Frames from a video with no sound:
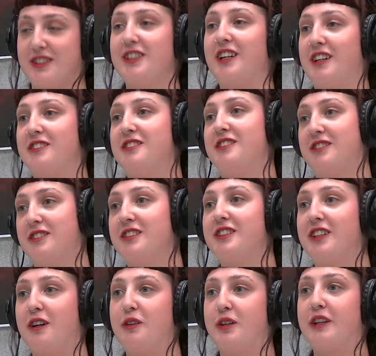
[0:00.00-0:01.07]
Yeah,
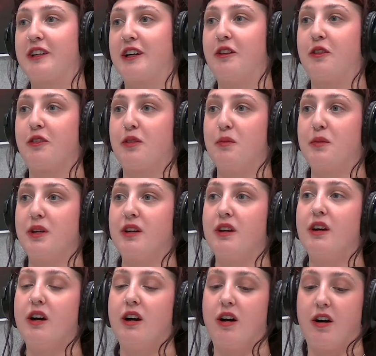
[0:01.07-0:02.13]
it can also
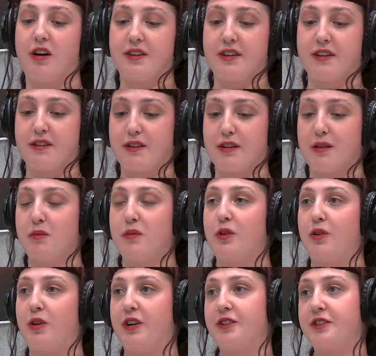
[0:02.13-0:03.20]
be autism
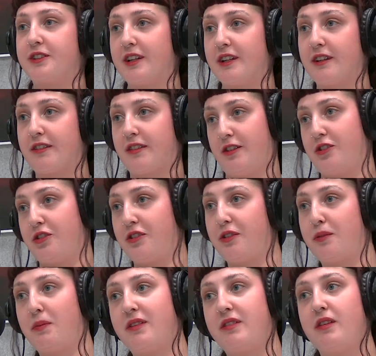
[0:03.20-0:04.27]
or other things. I
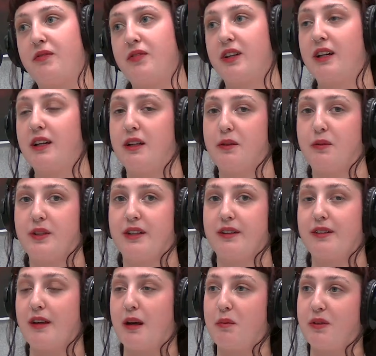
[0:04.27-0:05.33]
just specifically, with
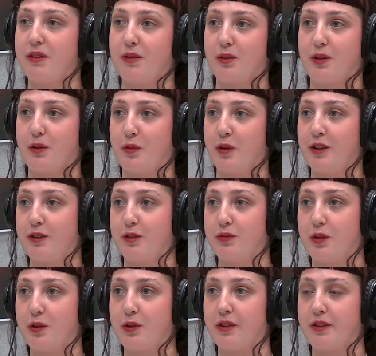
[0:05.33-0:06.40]
this episode, I wanted to
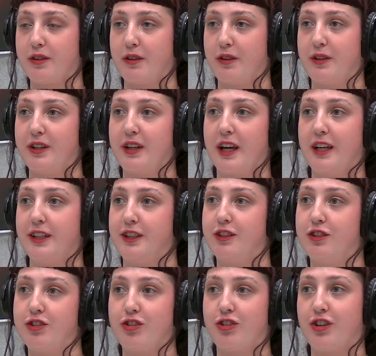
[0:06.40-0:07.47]
focus on
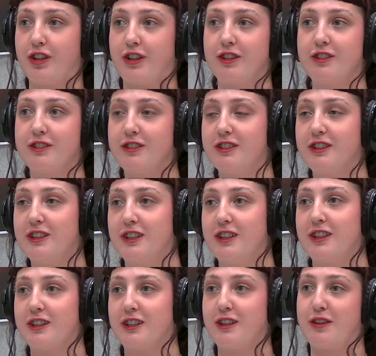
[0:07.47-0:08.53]
ADHD
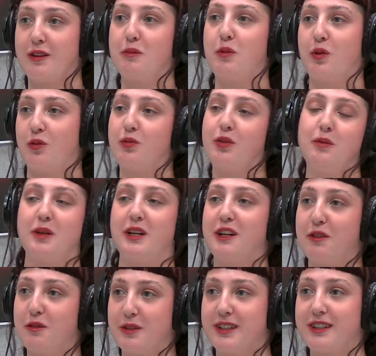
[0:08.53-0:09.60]
because I'm more
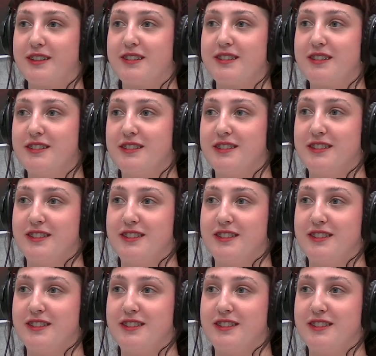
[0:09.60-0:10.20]
familiar with this.